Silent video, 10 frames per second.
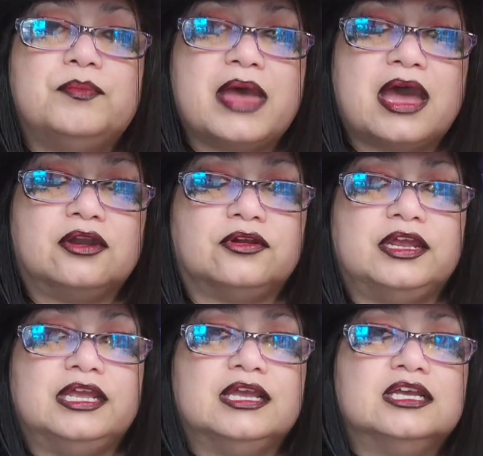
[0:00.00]

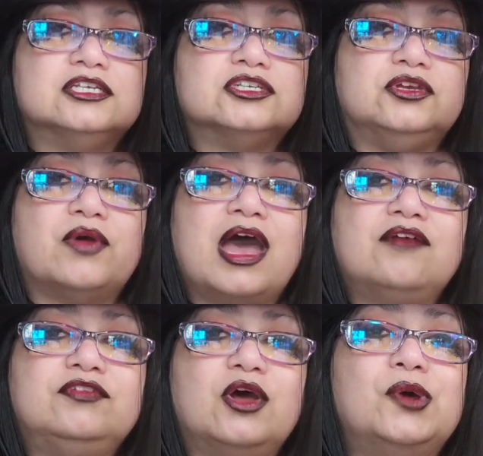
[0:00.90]
battery. So you'll
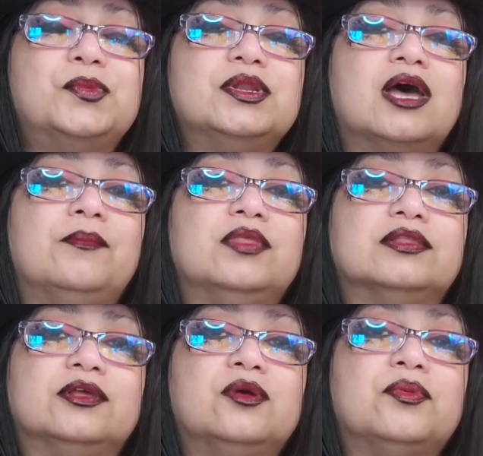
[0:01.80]
have to open up the
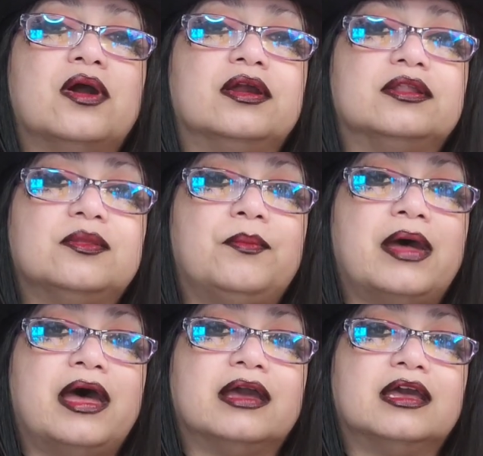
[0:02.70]
little part at the
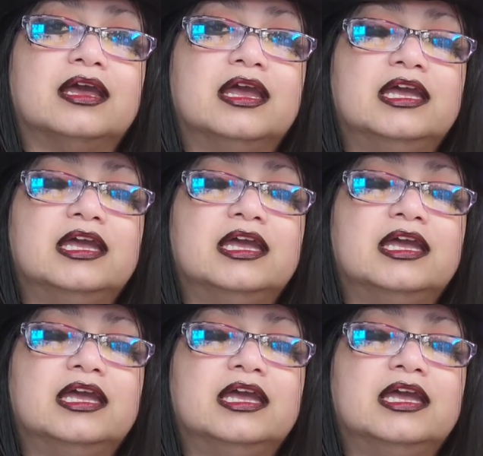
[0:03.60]
back,